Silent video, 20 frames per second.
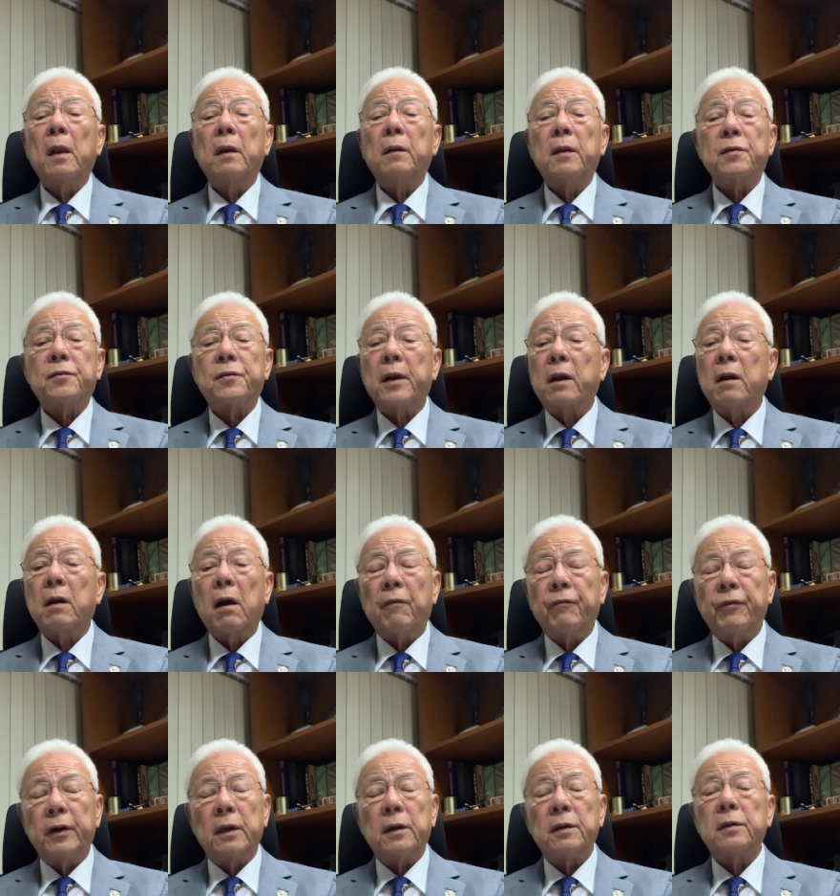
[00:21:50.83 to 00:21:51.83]
District
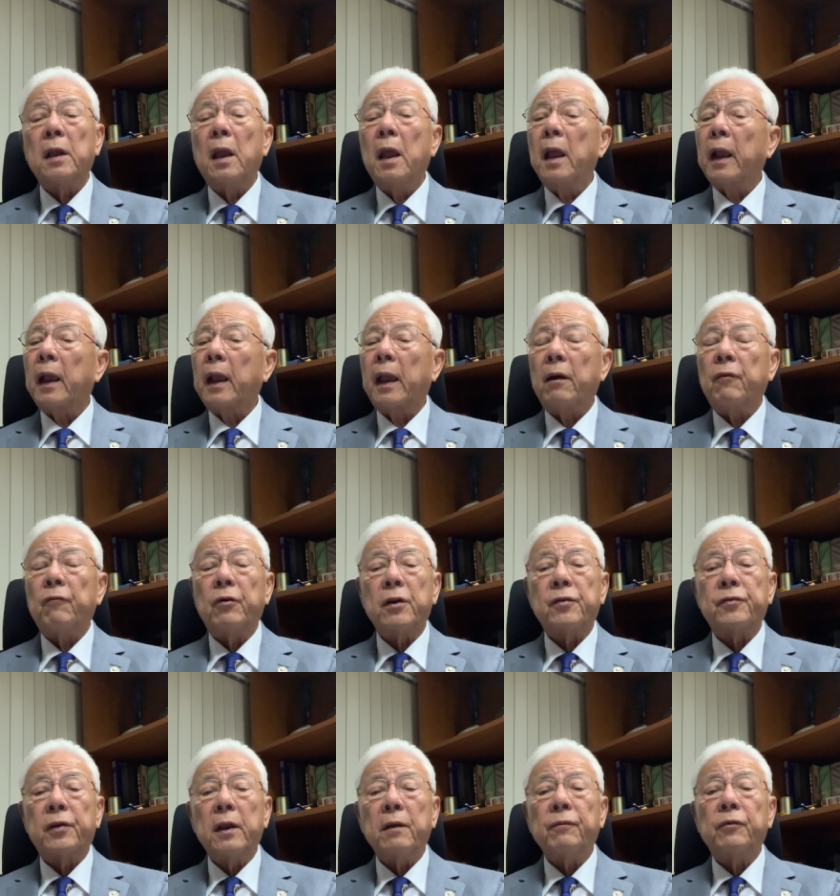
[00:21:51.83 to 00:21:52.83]
governors can
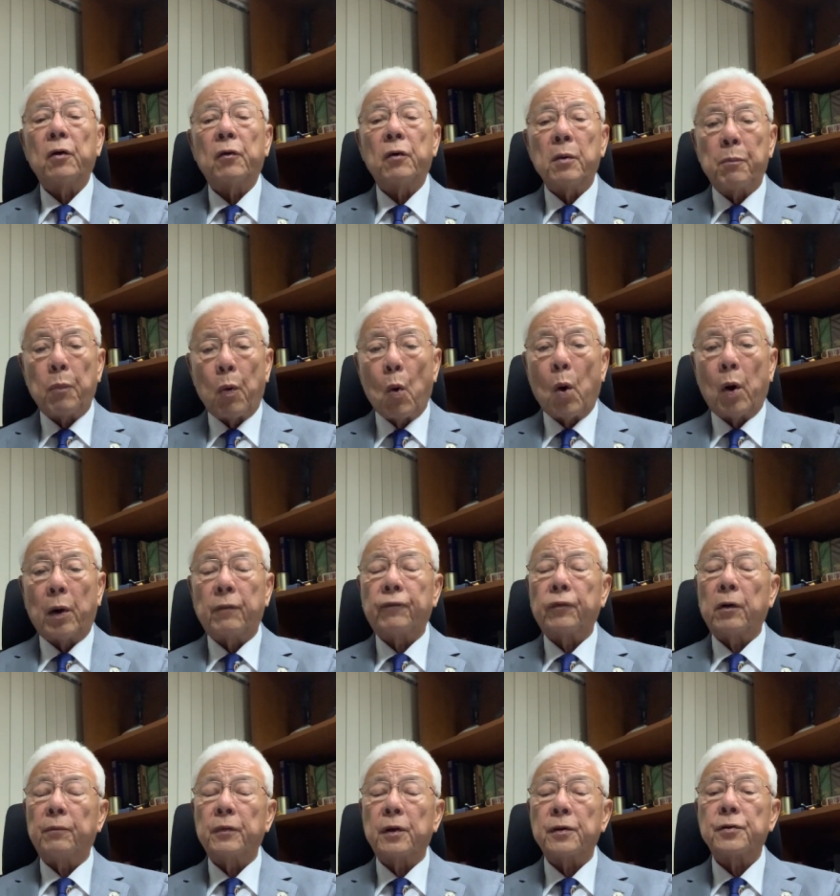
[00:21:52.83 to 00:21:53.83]
receive the report
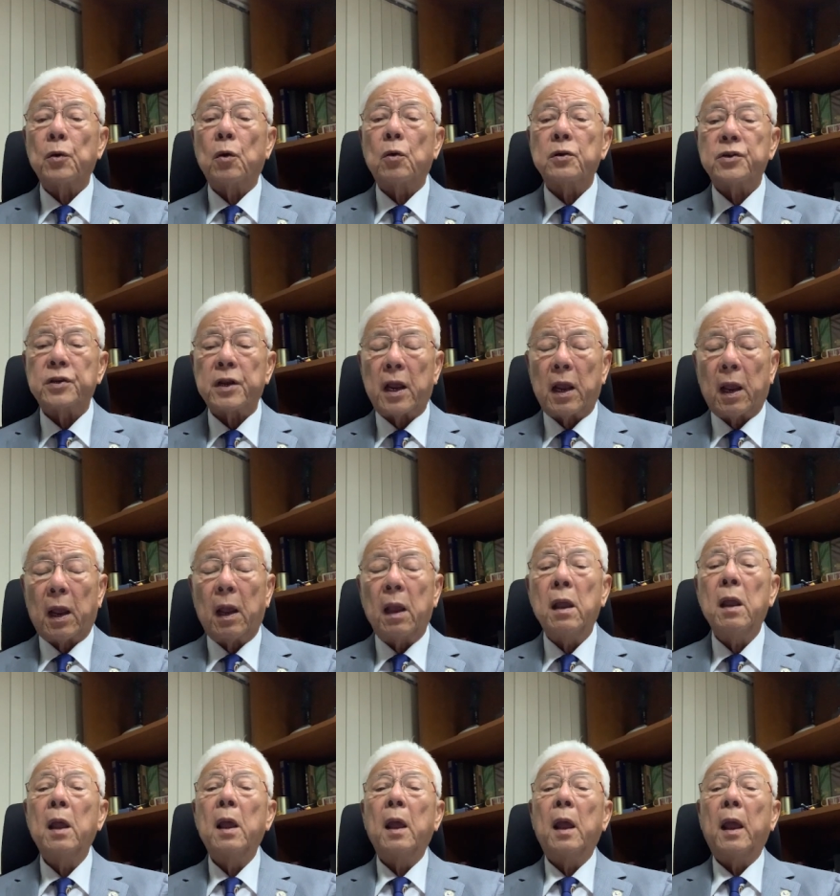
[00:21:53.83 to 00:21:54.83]
from the zone
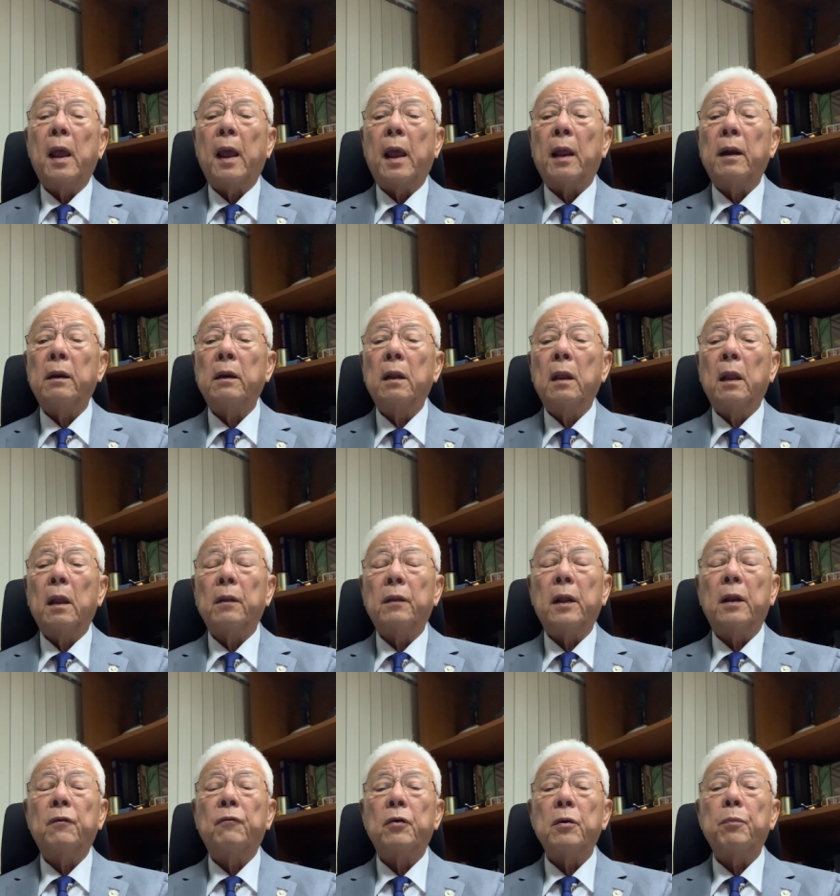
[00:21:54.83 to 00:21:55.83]
chair and
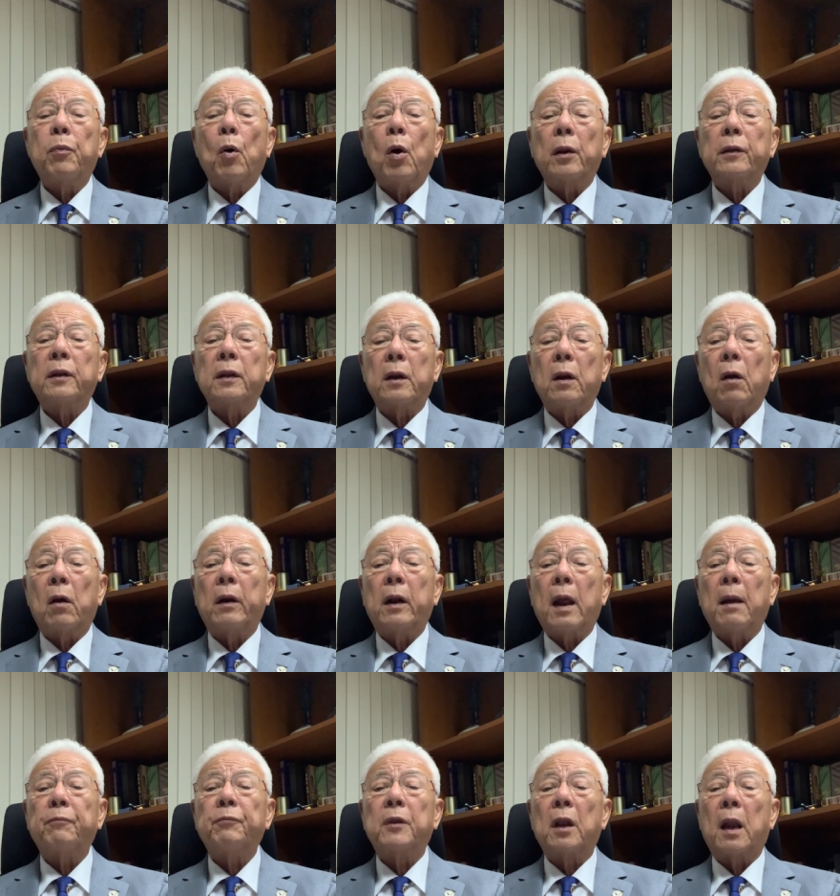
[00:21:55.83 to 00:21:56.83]
then report it on
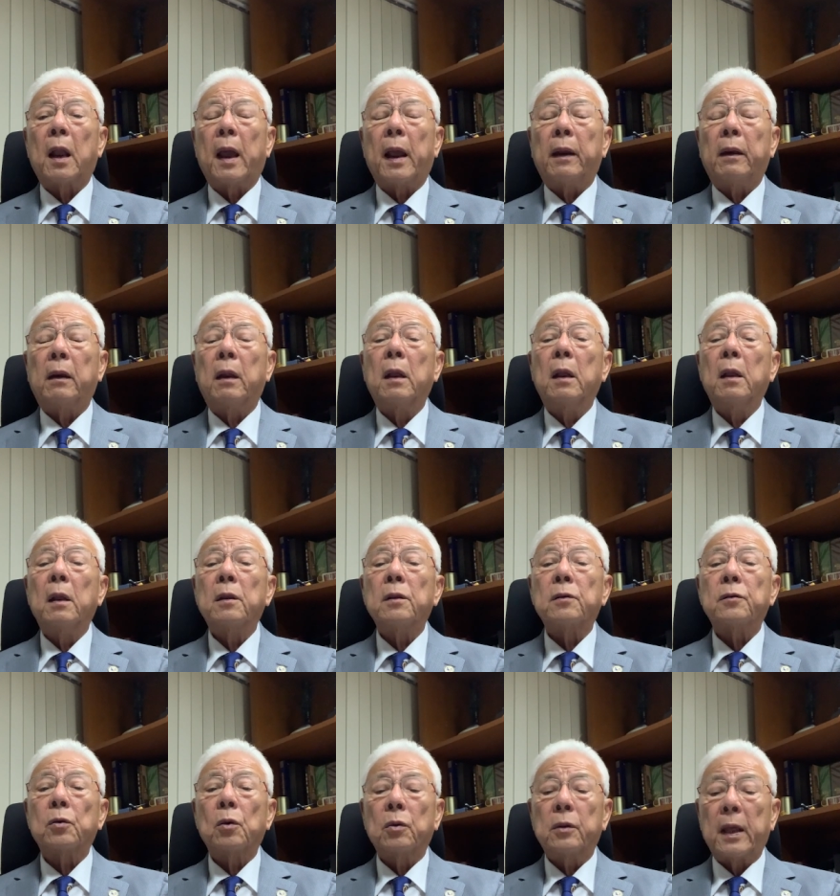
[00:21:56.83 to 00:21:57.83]
up the line
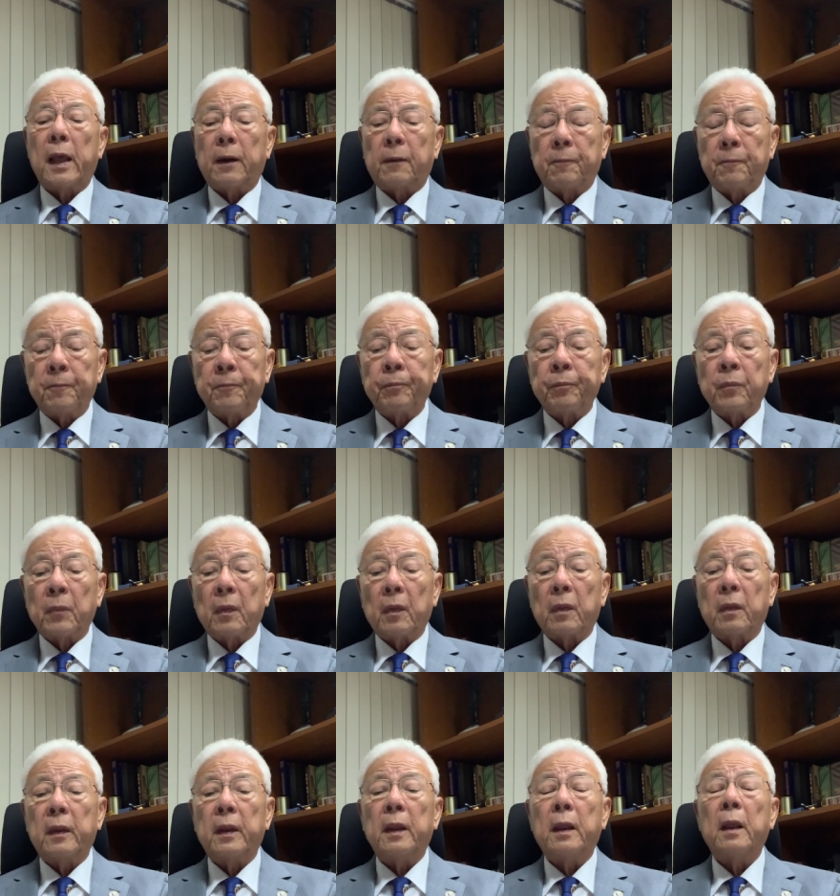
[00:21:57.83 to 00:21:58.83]
so that
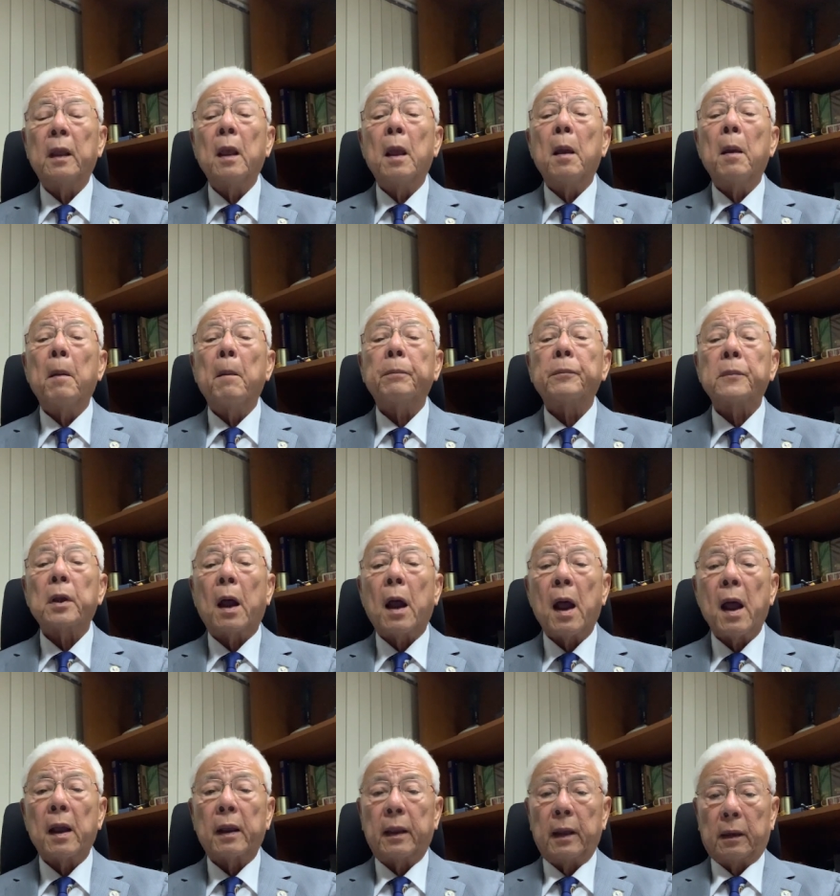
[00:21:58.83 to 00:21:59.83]
the
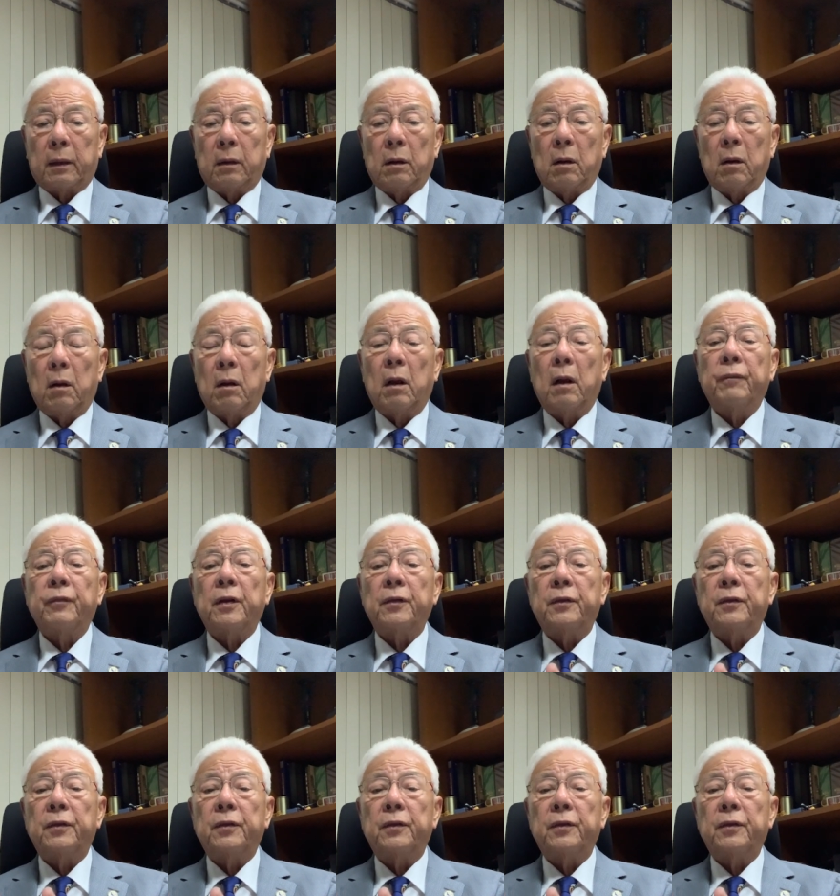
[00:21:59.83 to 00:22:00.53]
target of the